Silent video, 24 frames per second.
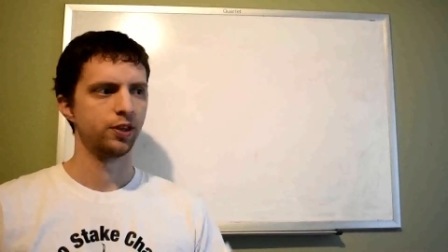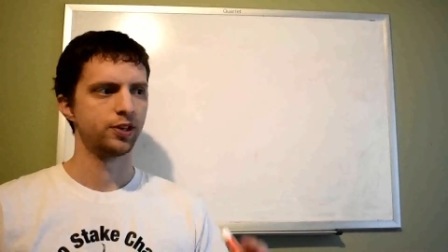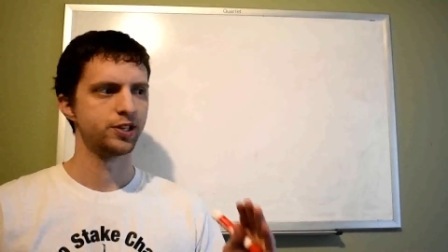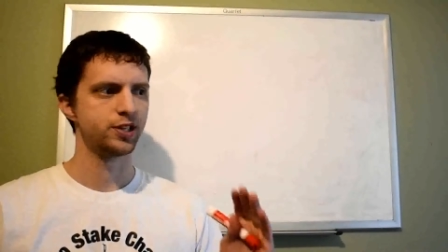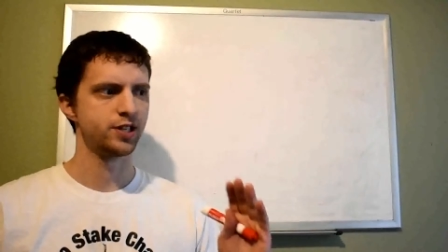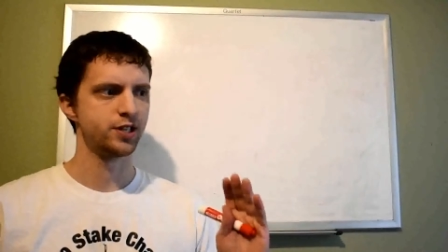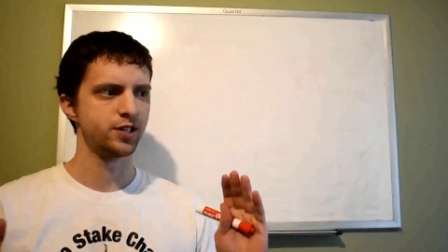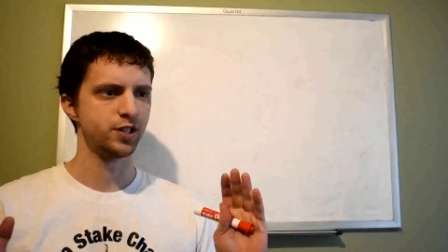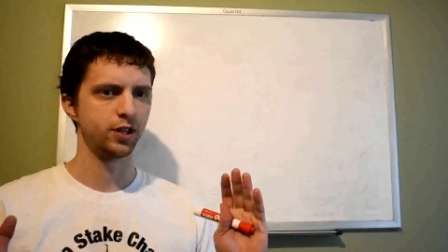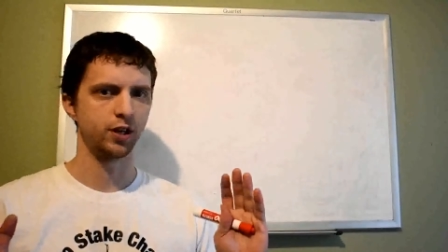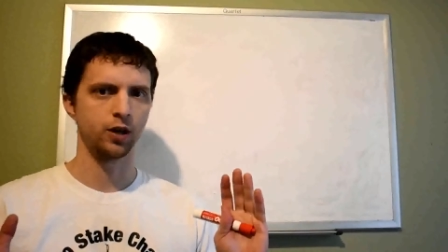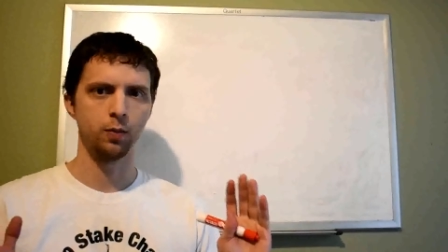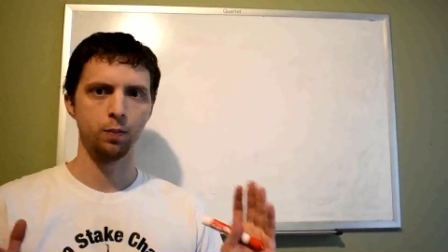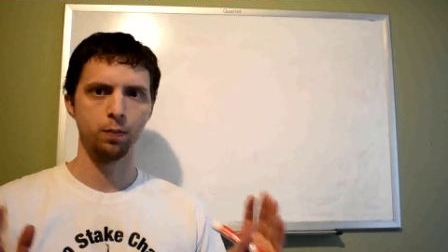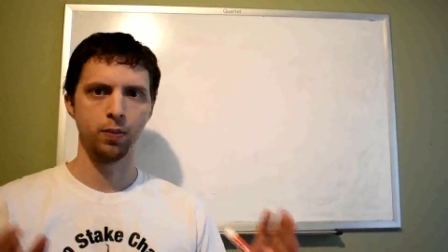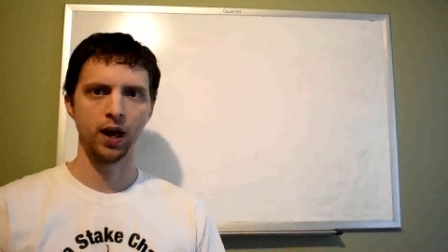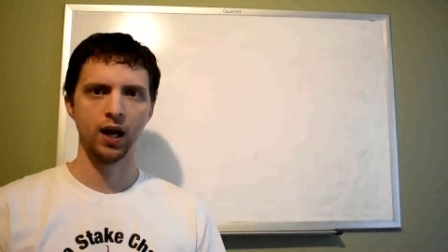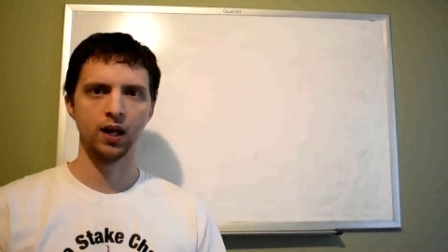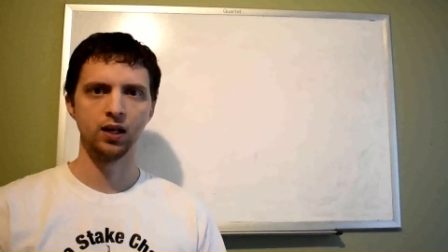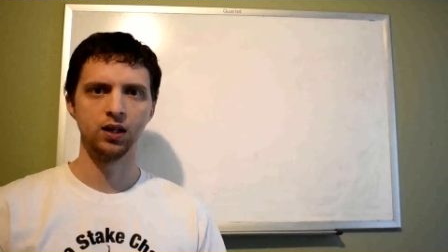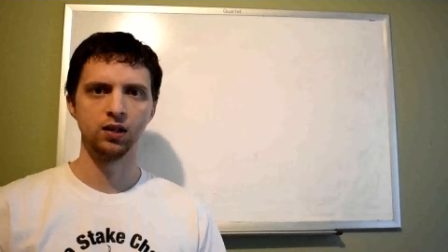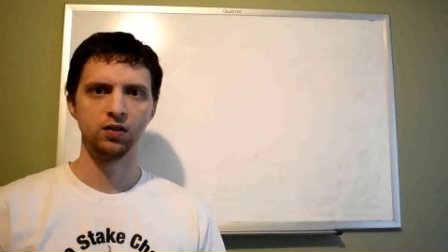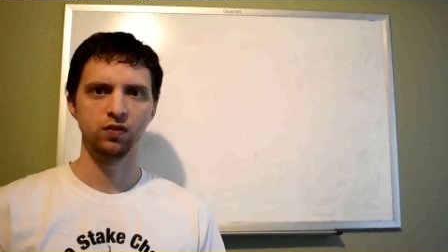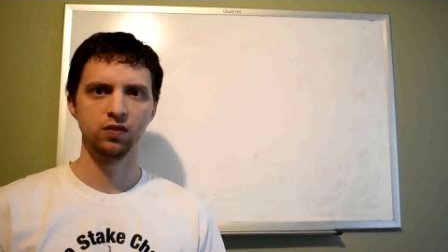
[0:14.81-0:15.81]
This is a
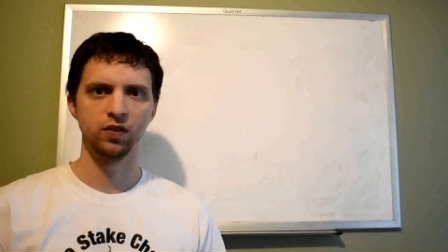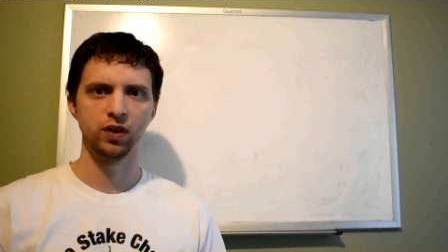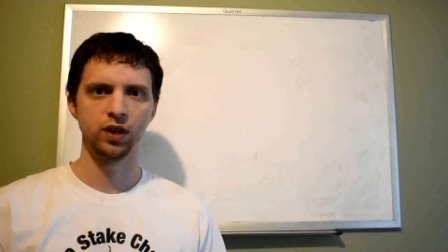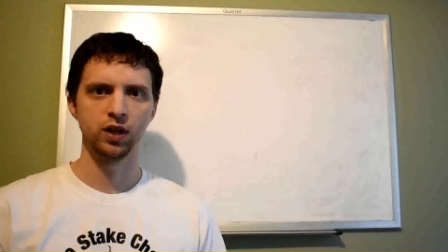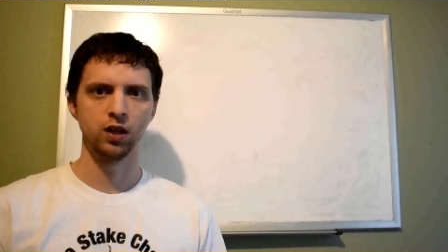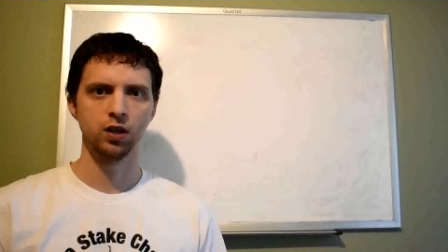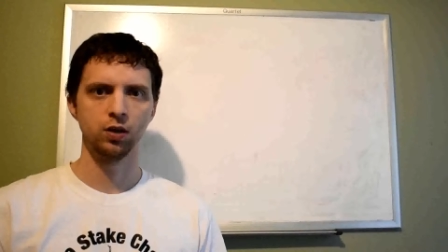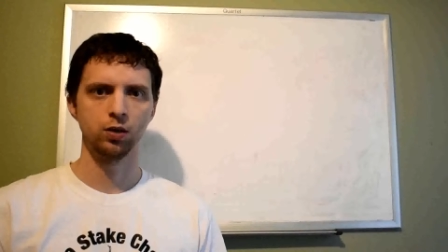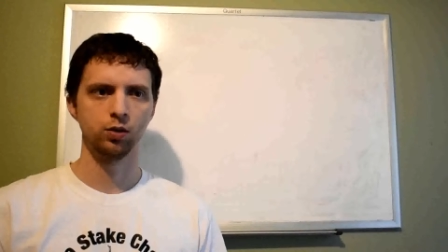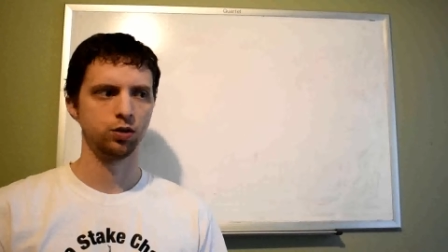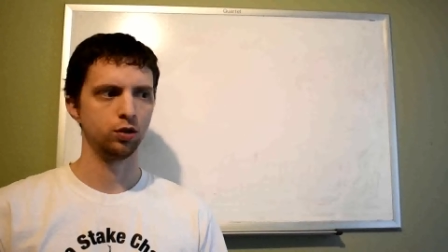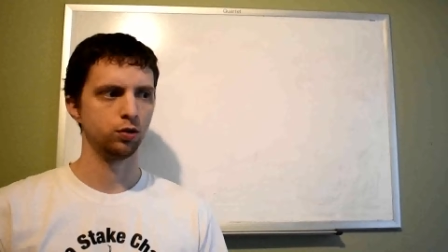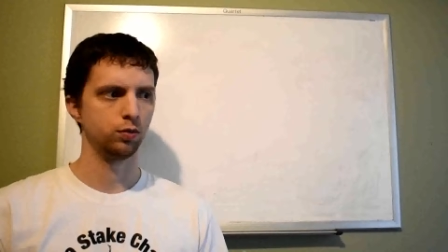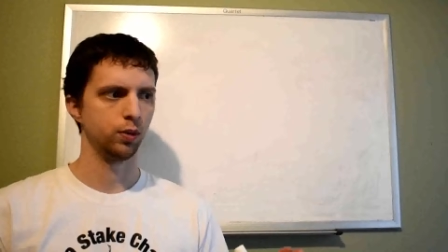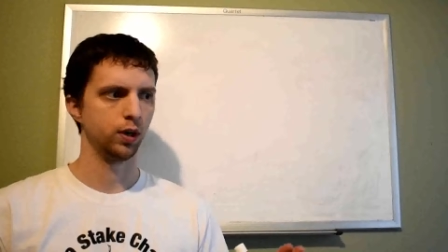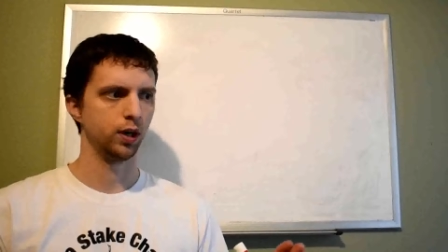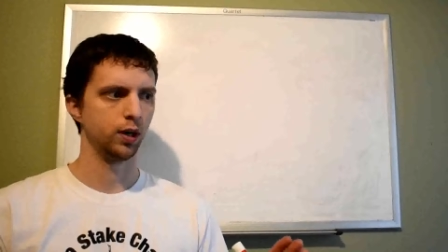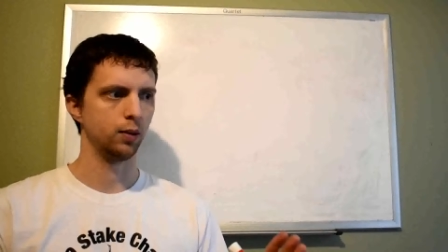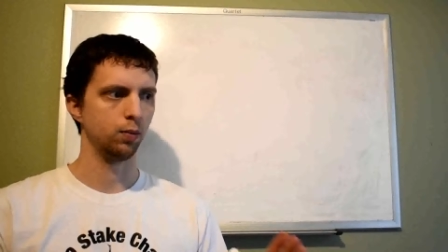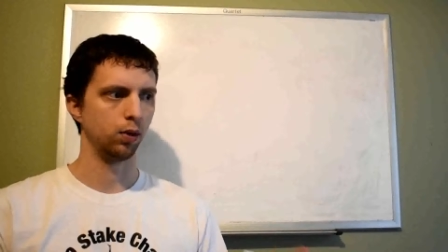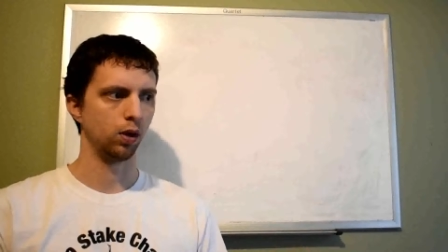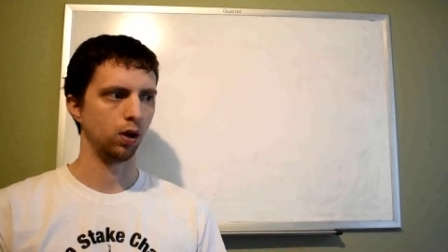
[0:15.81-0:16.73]
companion video to my